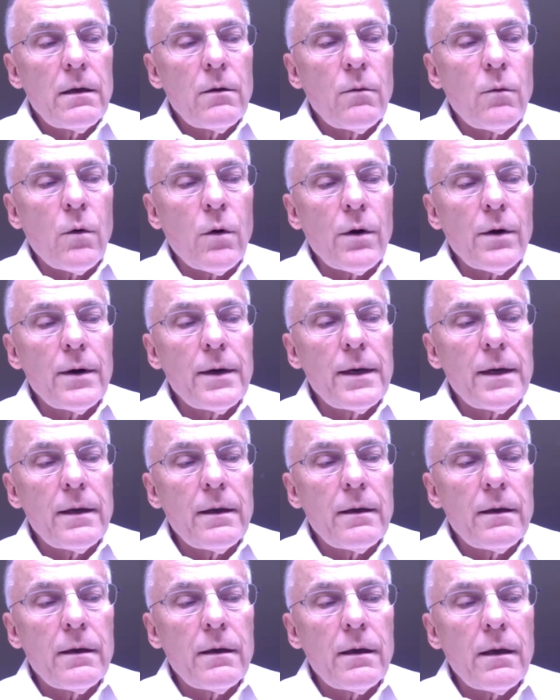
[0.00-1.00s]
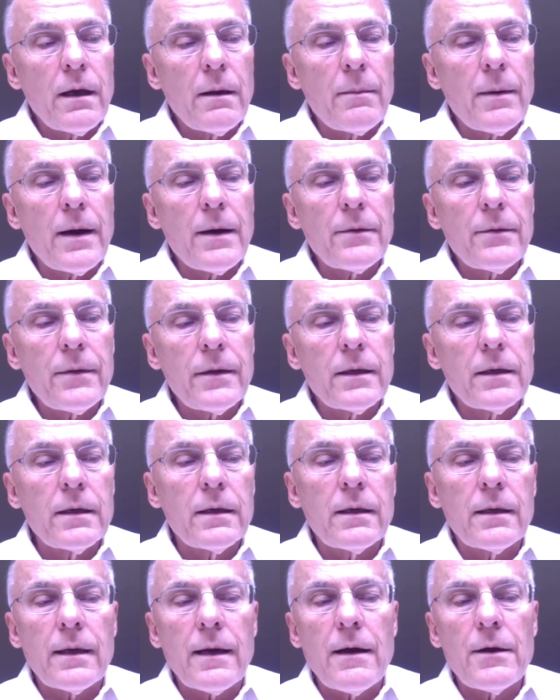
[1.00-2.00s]
worry about the
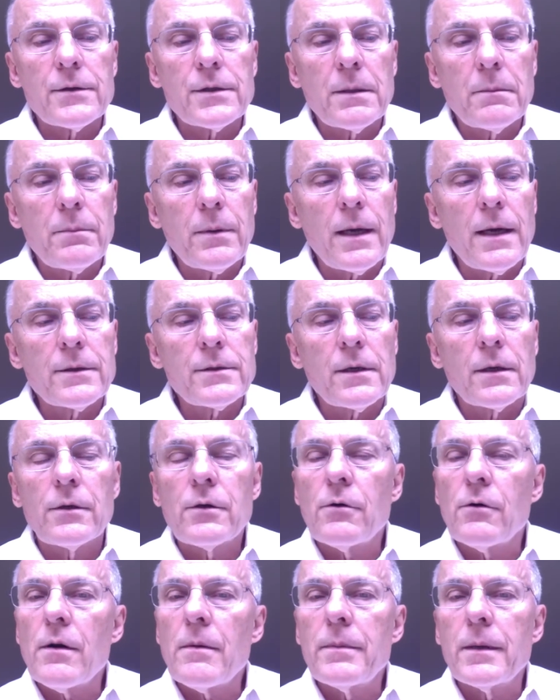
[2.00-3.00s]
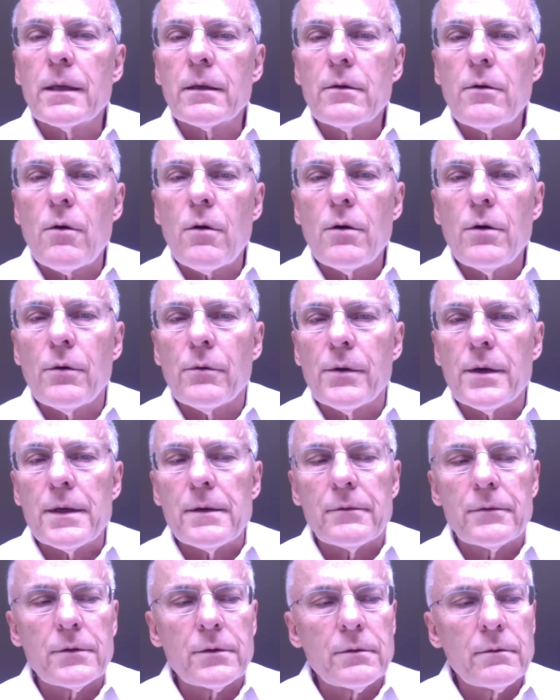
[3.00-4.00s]
canal's impacts on Caribbean coral
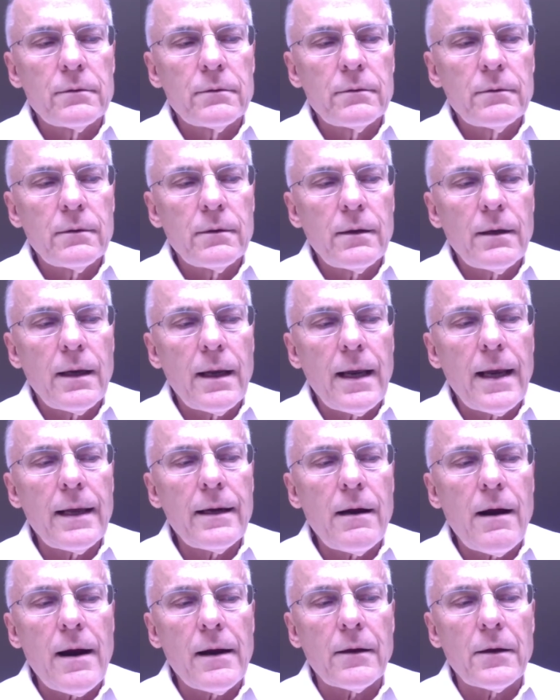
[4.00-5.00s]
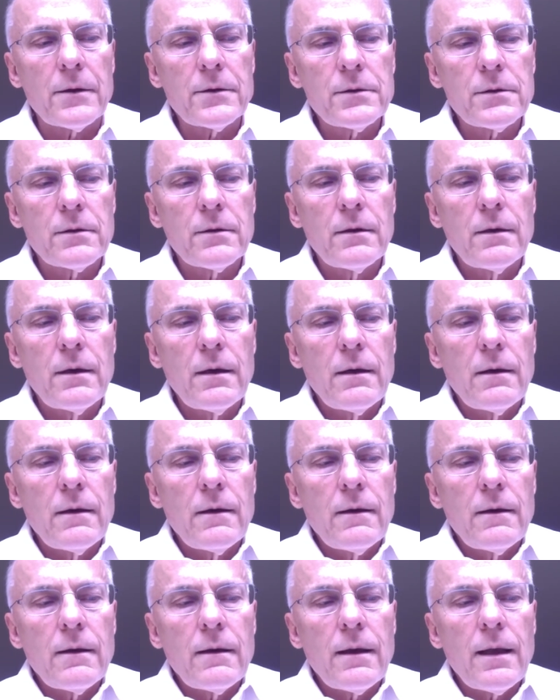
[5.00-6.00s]
reefs and islands
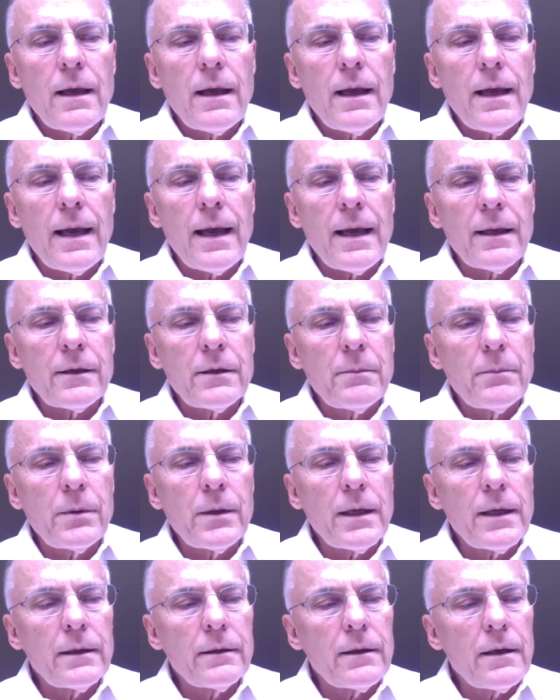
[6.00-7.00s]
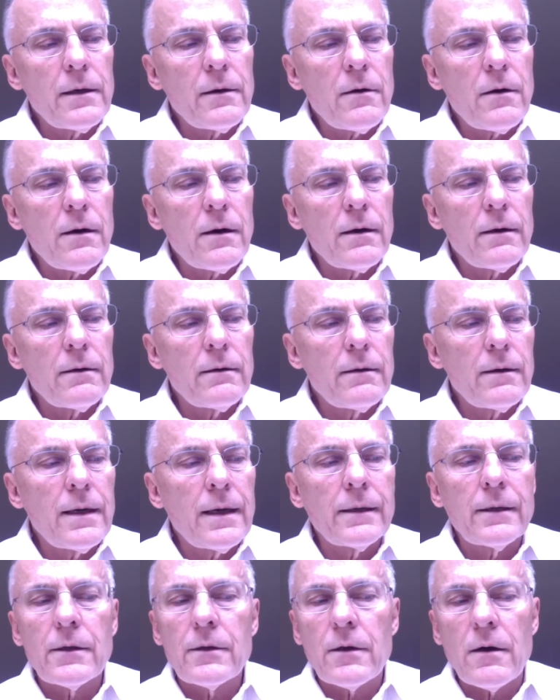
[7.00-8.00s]
and complain they are
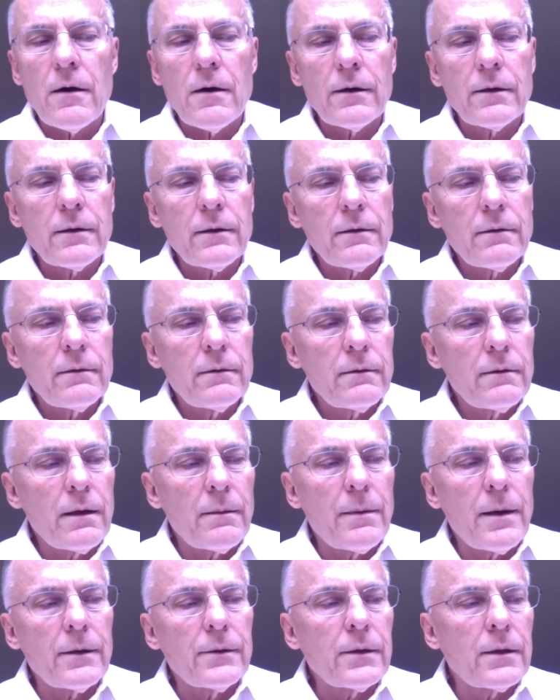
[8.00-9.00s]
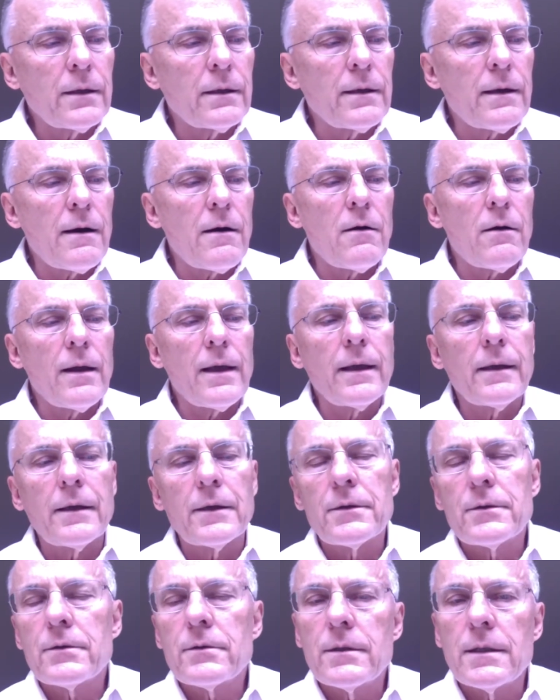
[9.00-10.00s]
in the dark about the canal and
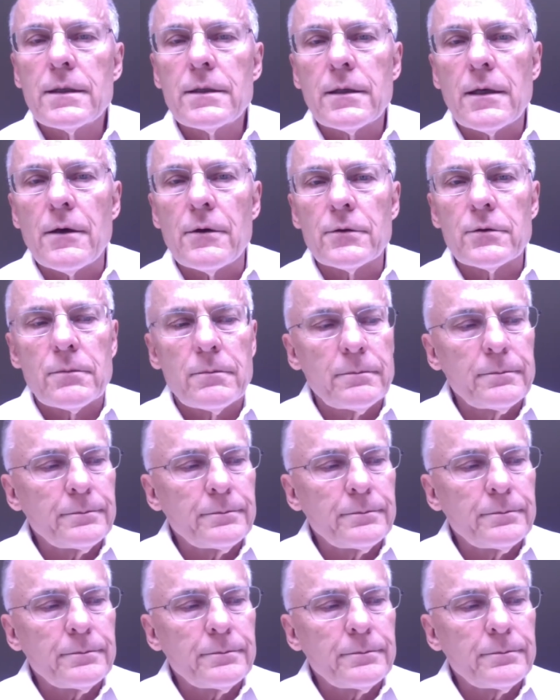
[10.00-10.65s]
its details.